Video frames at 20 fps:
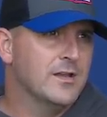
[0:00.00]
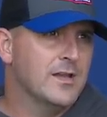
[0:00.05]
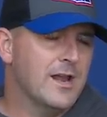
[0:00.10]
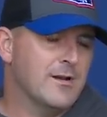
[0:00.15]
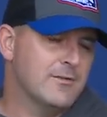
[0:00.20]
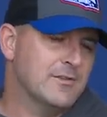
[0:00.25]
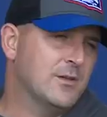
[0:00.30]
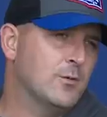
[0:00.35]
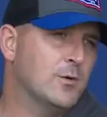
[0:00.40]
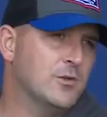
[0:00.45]

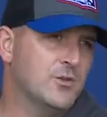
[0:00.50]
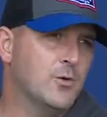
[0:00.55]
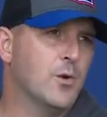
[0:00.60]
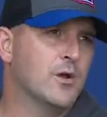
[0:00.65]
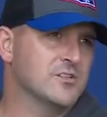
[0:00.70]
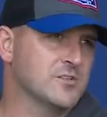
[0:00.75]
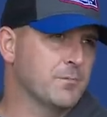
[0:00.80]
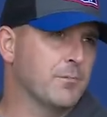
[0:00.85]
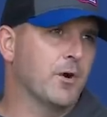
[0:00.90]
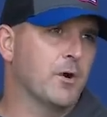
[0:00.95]
Everything we do
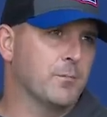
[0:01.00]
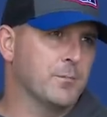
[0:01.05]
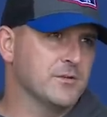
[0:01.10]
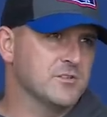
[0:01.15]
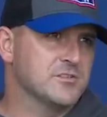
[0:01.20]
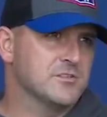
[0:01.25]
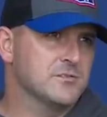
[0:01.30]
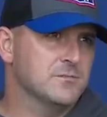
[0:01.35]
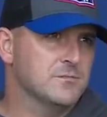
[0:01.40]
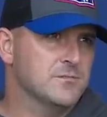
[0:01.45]
has a
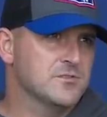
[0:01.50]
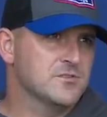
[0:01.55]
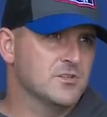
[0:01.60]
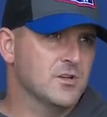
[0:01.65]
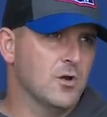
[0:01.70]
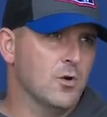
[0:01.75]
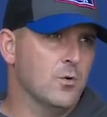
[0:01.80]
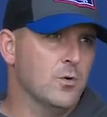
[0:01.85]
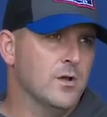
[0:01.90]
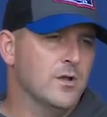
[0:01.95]
purpose.
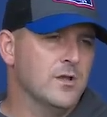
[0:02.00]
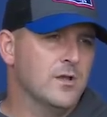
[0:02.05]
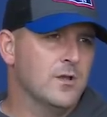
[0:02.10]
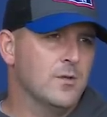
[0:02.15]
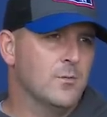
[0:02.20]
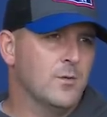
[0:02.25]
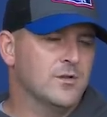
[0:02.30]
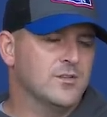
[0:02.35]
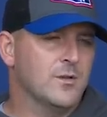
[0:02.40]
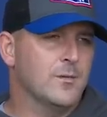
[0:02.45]
So
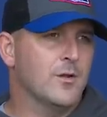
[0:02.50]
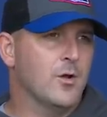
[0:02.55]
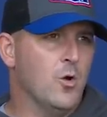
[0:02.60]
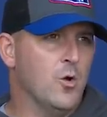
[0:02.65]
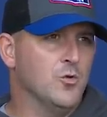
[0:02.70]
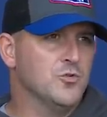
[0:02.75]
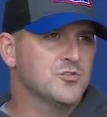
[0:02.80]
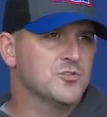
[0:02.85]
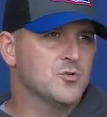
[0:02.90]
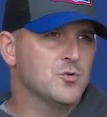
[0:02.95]
when I talk about
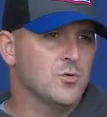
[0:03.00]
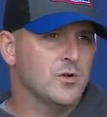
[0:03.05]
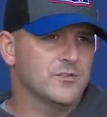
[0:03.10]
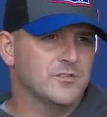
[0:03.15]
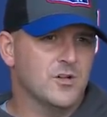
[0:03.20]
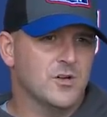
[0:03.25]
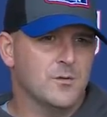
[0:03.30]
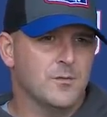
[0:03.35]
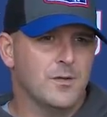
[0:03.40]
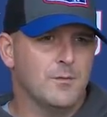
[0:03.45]
old school, I
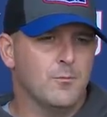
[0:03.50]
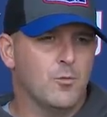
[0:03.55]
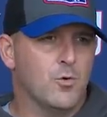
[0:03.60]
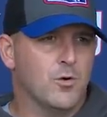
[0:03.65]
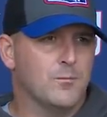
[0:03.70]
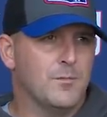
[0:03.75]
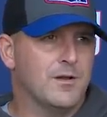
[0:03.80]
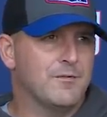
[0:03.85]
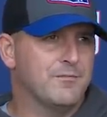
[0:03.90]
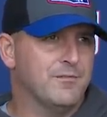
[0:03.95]
talk about
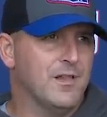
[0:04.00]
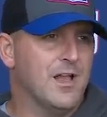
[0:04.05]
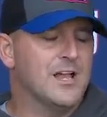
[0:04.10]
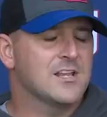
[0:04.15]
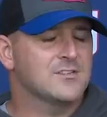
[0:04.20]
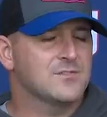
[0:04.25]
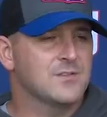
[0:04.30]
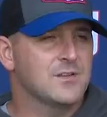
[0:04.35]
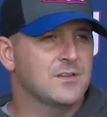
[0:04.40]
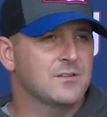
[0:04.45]
more in my
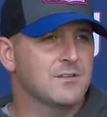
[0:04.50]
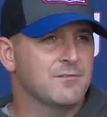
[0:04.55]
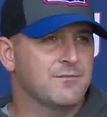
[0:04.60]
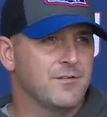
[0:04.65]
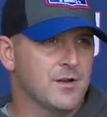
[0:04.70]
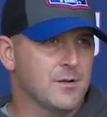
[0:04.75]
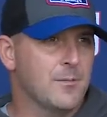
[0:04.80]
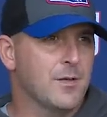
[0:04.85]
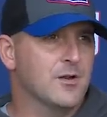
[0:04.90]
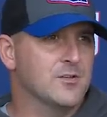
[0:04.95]
philosophy of the
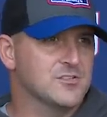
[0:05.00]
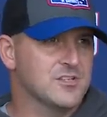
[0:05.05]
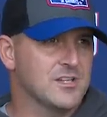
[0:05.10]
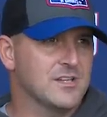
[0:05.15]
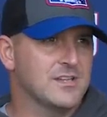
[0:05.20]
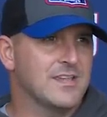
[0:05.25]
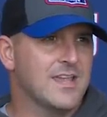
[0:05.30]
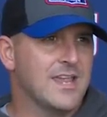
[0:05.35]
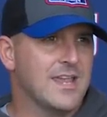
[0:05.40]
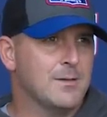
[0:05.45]
fundamentals of
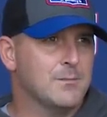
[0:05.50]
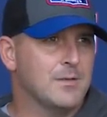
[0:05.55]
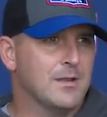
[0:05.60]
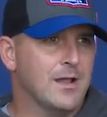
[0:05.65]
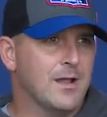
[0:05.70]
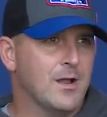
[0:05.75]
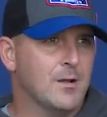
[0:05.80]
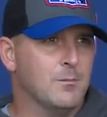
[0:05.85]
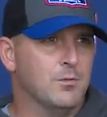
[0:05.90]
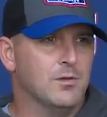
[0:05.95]
the game and
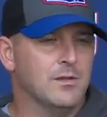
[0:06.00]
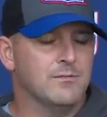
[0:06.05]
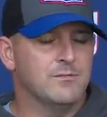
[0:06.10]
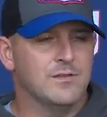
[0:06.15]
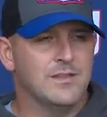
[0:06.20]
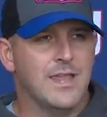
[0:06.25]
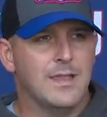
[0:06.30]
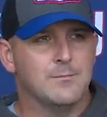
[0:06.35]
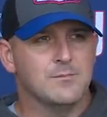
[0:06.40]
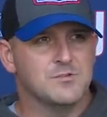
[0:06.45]
how I believe
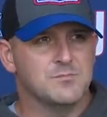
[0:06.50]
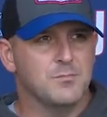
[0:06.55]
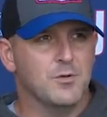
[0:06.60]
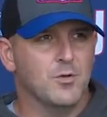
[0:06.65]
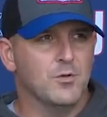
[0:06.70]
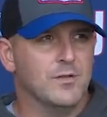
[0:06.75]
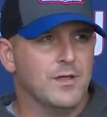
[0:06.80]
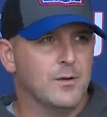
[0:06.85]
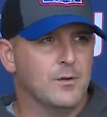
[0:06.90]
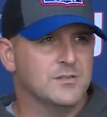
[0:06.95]
the game is
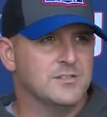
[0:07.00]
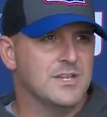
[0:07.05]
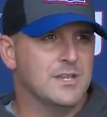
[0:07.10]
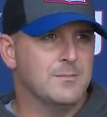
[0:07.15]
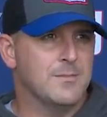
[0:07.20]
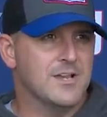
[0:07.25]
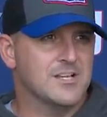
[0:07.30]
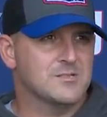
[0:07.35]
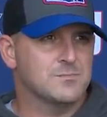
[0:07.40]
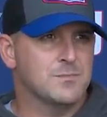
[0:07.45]
built and how a
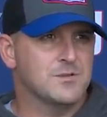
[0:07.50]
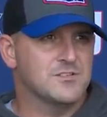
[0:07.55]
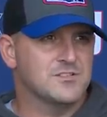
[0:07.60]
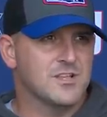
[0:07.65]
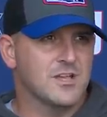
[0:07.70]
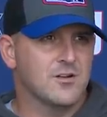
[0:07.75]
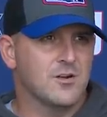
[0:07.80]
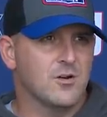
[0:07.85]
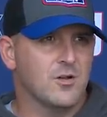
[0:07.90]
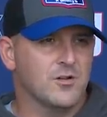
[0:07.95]
team has to be
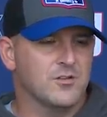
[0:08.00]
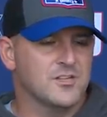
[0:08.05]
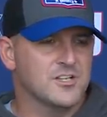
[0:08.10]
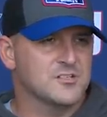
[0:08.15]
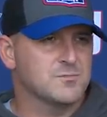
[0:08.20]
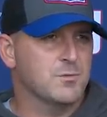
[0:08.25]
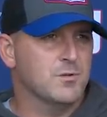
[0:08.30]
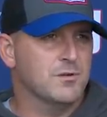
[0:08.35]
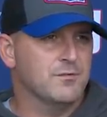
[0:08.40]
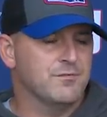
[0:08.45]
centered on
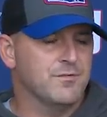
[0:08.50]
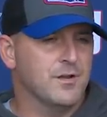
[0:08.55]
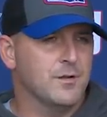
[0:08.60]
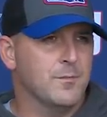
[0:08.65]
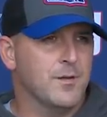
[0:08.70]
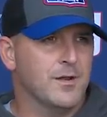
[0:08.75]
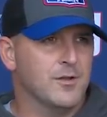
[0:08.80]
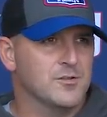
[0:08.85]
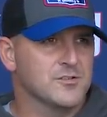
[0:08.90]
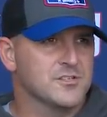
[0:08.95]
discipline and
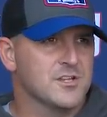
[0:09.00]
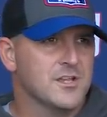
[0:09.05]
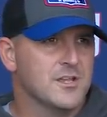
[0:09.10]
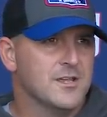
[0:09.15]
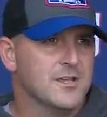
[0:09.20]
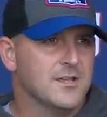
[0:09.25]
fundamentals.